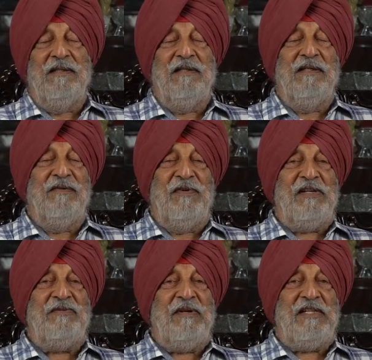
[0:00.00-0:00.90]
the
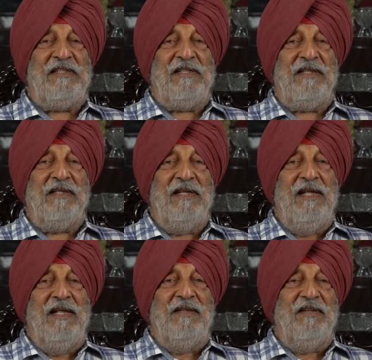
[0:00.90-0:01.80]
Defence Minister,
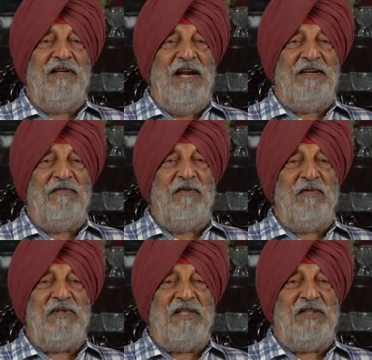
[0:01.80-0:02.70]
a letter
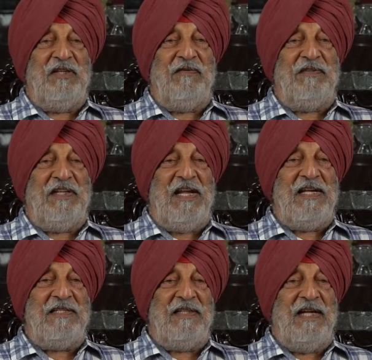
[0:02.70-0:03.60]
from the chief
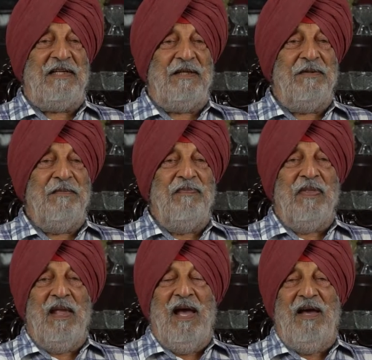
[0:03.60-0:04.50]
saying that
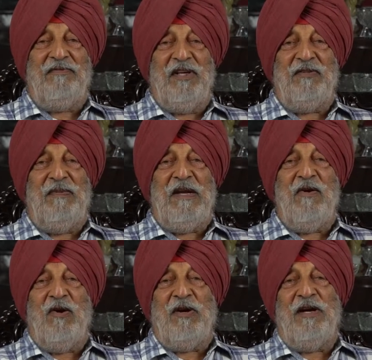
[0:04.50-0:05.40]
I have just been
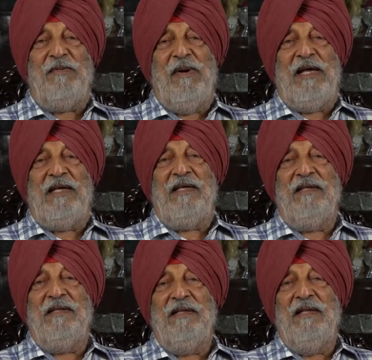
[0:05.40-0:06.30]
ordered by
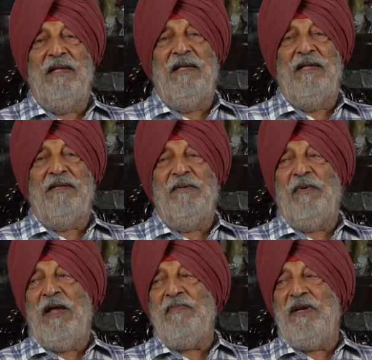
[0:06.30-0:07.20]
the
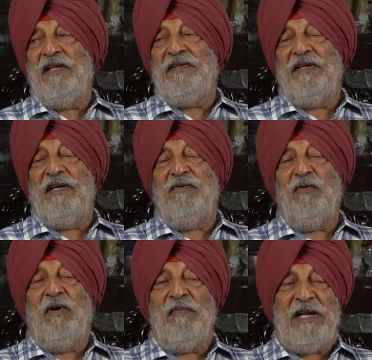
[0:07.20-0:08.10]
Prime Minister to
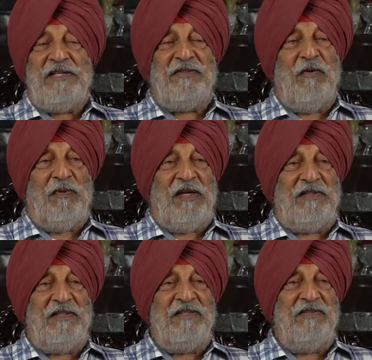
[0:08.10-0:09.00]
commence
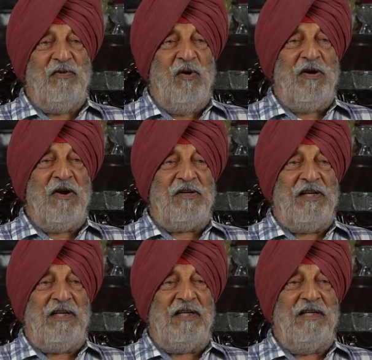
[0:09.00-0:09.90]
operations. You are not
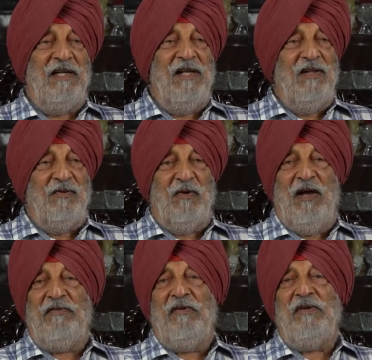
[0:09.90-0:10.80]
here, so
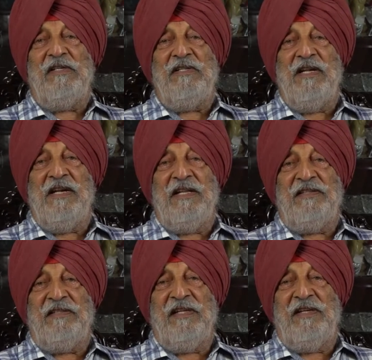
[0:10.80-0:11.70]
I have given
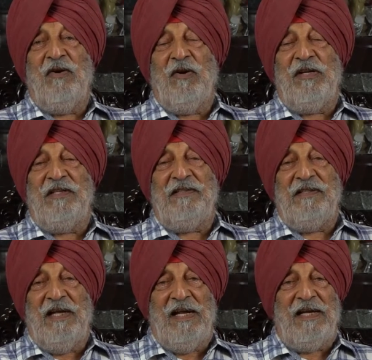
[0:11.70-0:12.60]
this to the orders
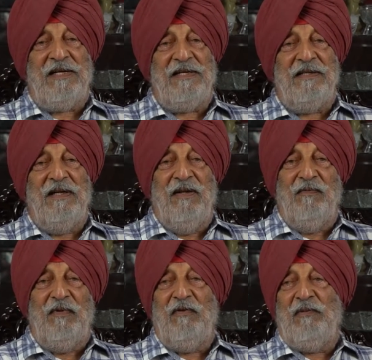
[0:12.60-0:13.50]
and
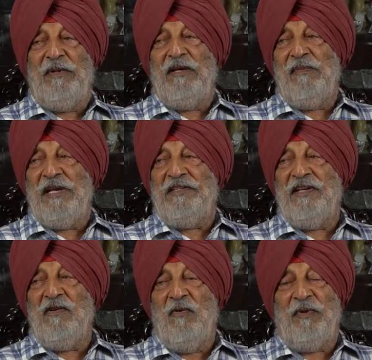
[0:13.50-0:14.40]
we will be
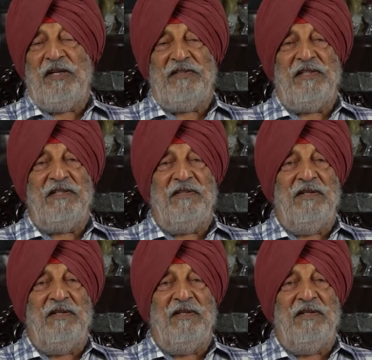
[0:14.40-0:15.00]
commencing operations.